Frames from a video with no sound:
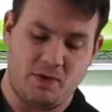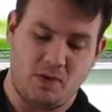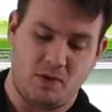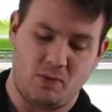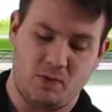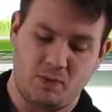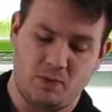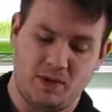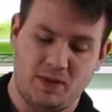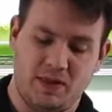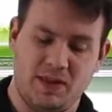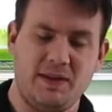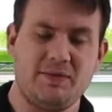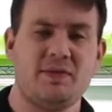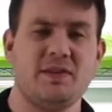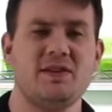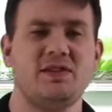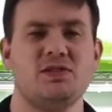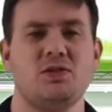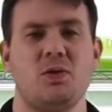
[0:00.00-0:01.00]
When we leave
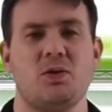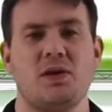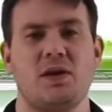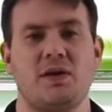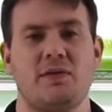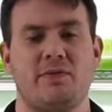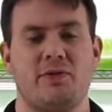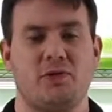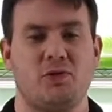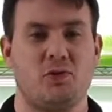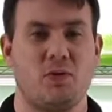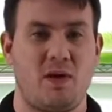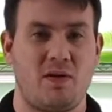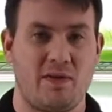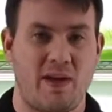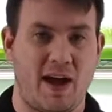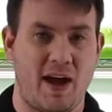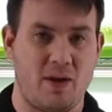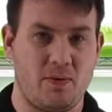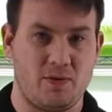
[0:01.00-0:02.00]
this soaking for
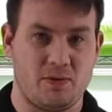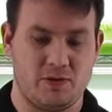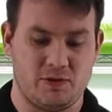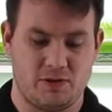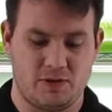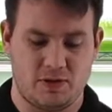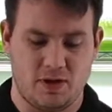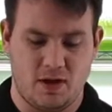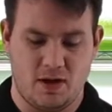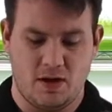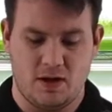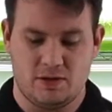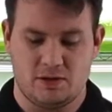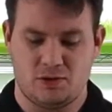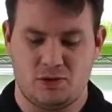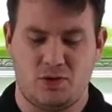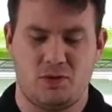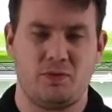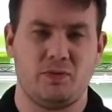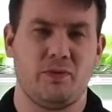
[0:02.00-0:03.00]
12 hours,
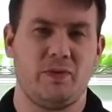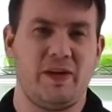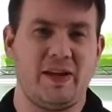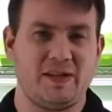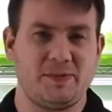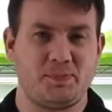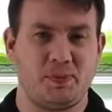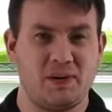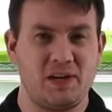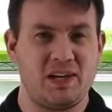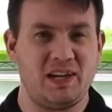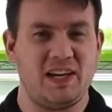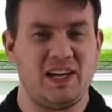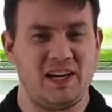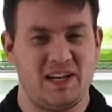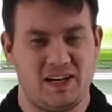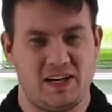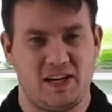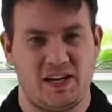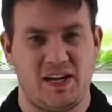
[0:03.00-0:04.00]
so it's pretty
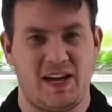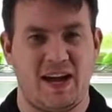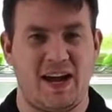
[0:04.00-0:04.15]
late at night.